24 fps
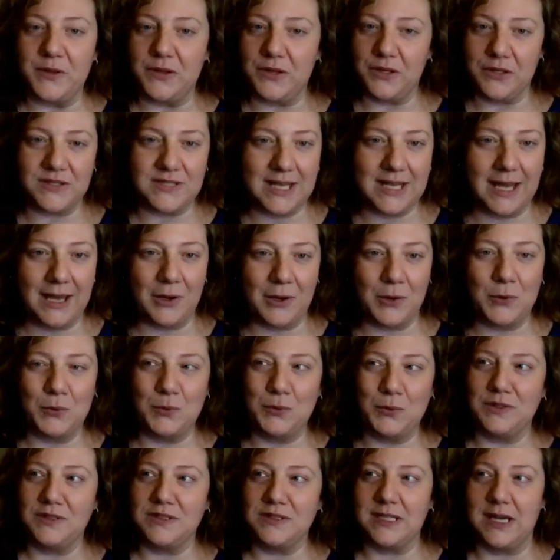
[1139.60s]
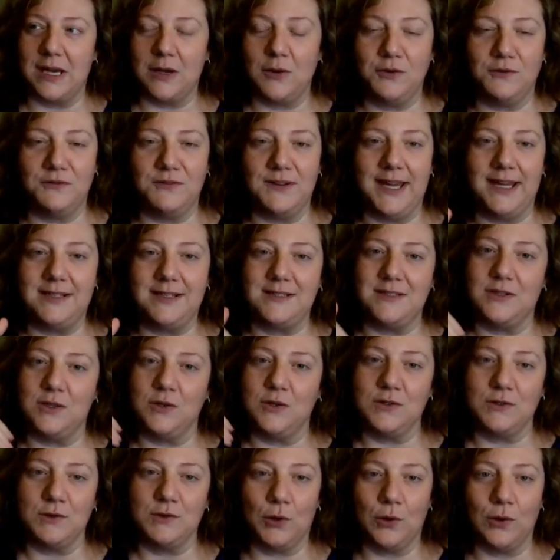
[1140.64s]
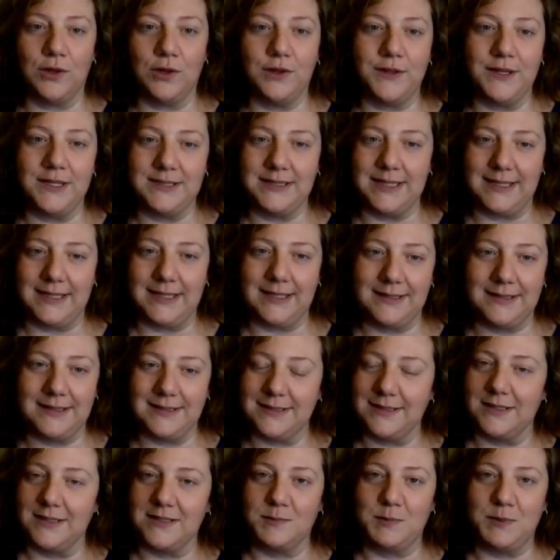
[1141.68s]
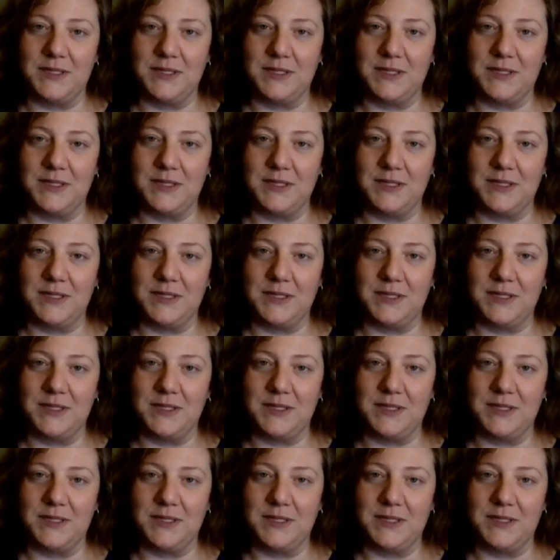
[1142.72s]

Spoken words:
The sound effects, those are all things I can discuss